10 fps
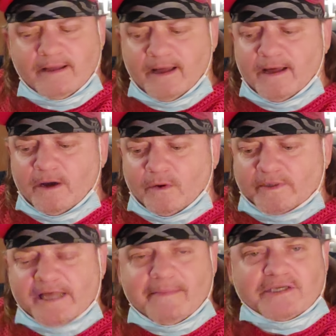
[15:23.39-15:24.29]
or
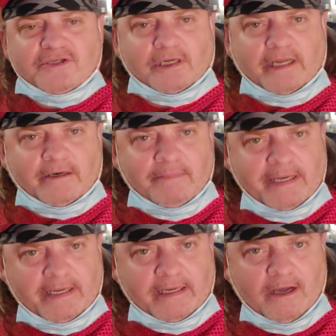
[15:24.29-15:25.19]
what that means to legal
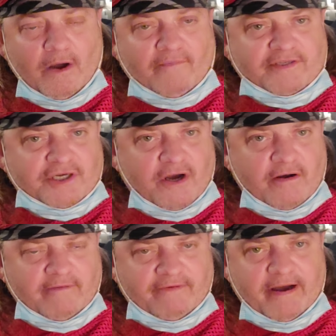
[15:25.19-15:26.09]
media, or if it's a
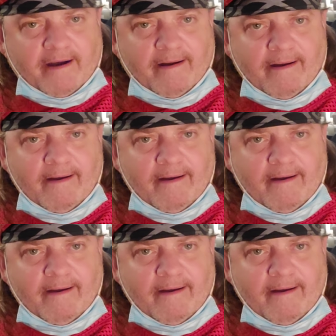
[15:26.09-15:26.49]
current affair,